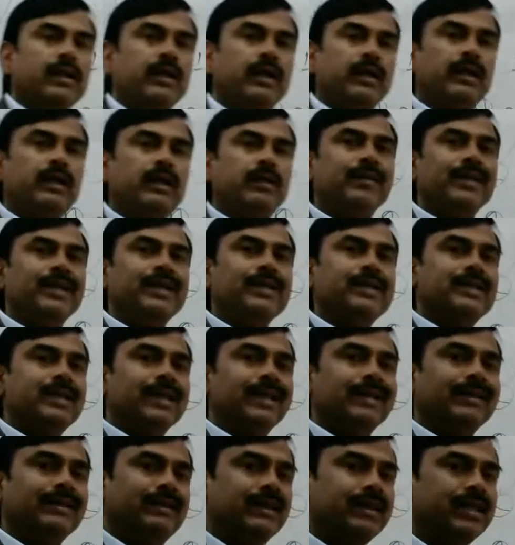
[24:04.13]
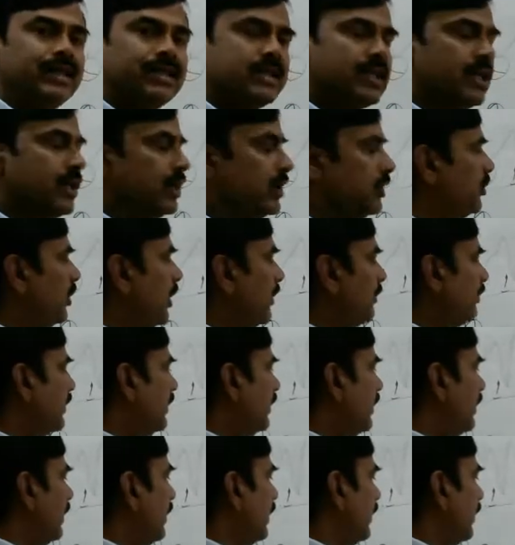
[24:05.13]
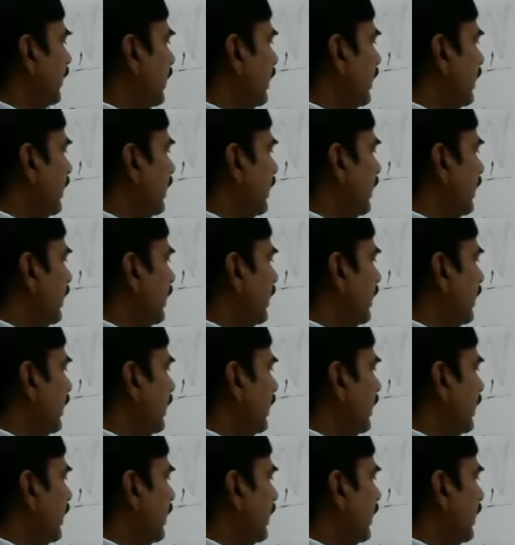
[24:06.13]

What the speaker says: It means in this you have to